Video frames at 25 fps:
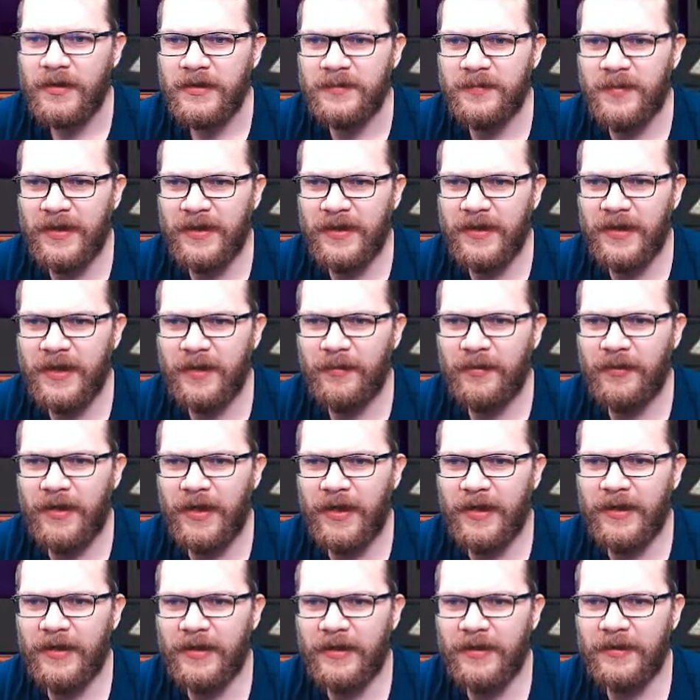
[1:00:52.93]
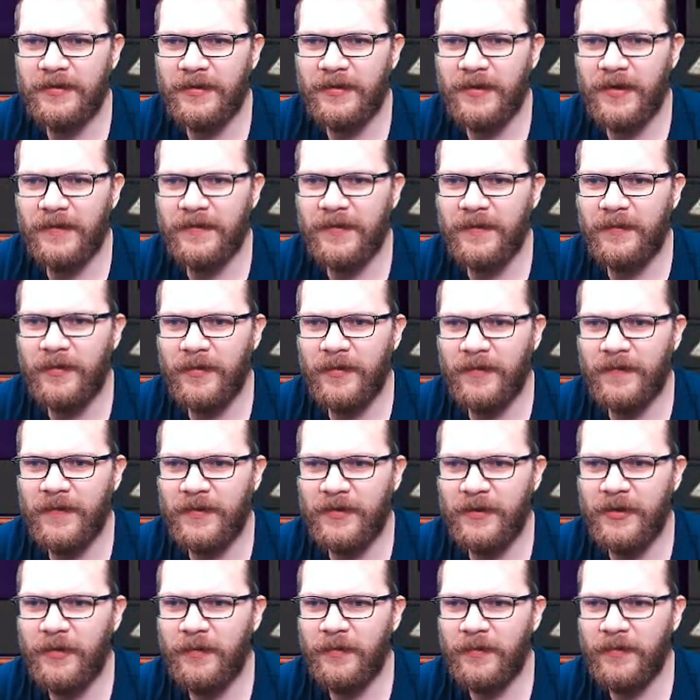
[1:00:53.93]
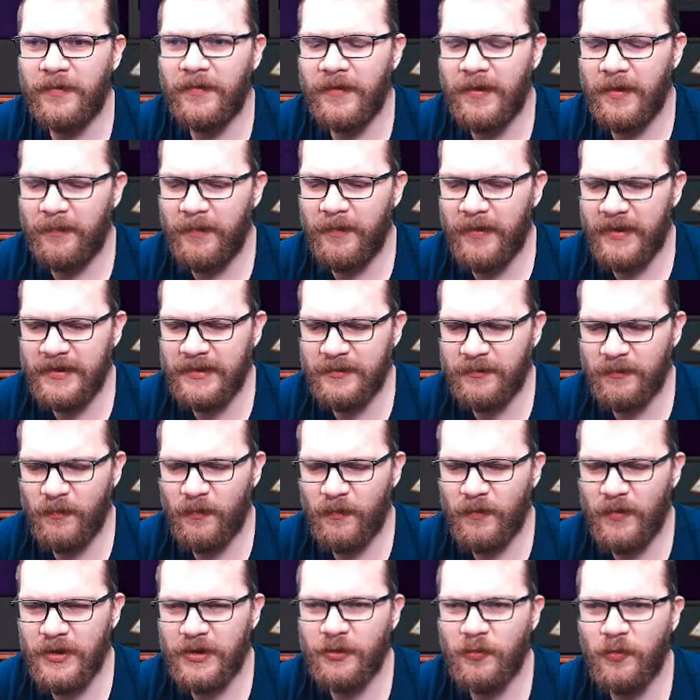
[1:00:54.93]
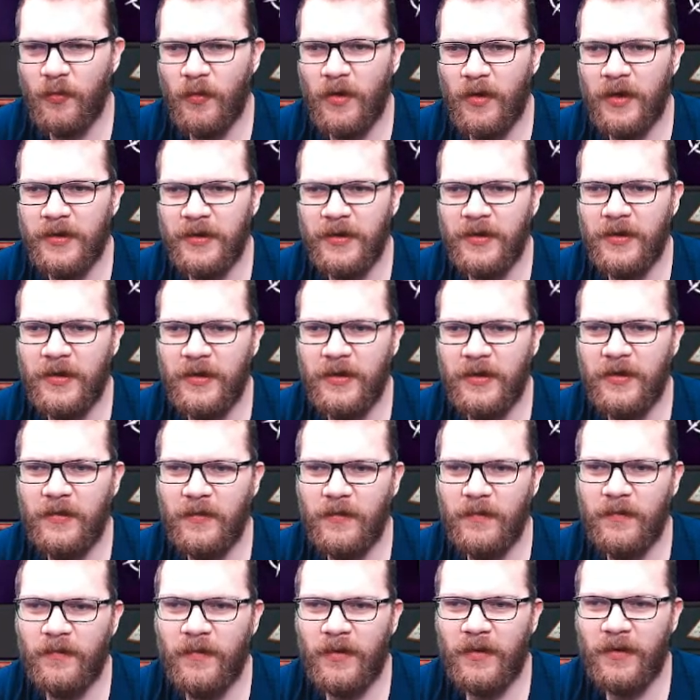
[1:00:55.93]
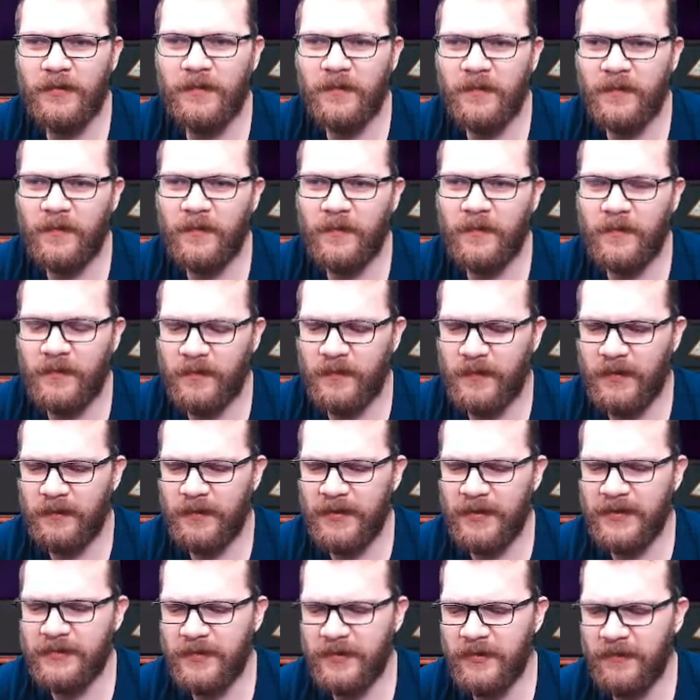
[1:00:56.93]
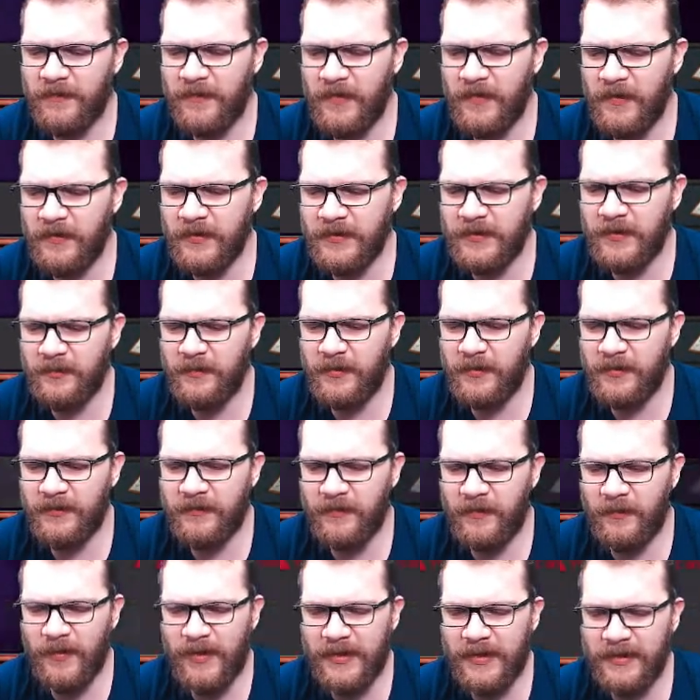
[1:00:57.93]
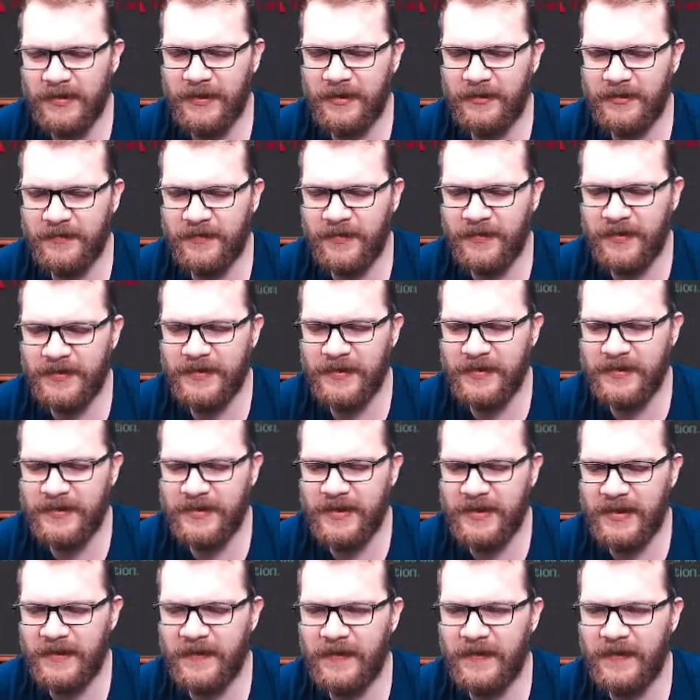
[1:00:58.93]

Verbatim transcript: Spider-Ham or I-Hulk to rank 3 both and dupe. Depends which one you, well, depends what you focus on more. For Battlegrounds, for instance, I